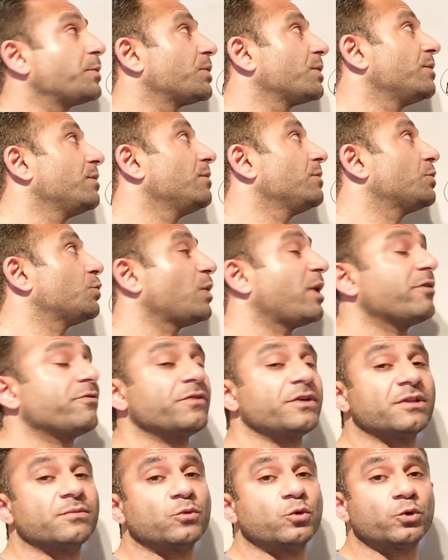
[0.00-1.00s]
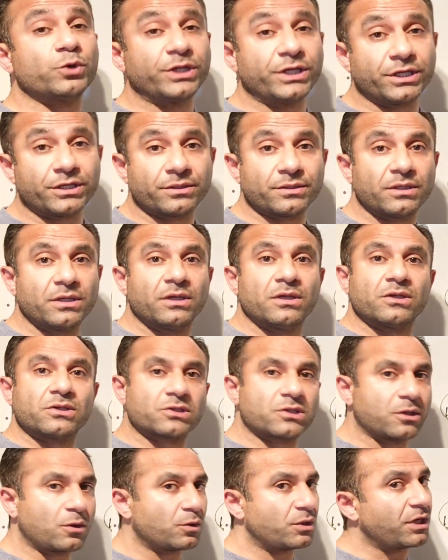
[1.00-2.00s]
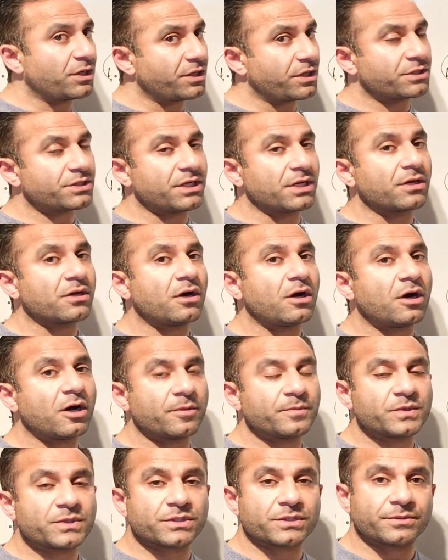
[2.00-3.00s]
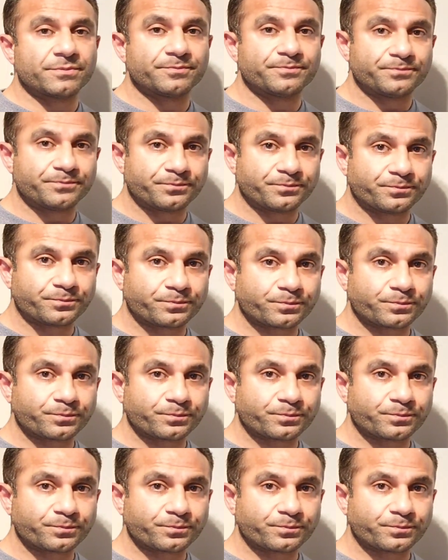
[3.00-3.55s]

option to have in the morning, slow digesting carbs.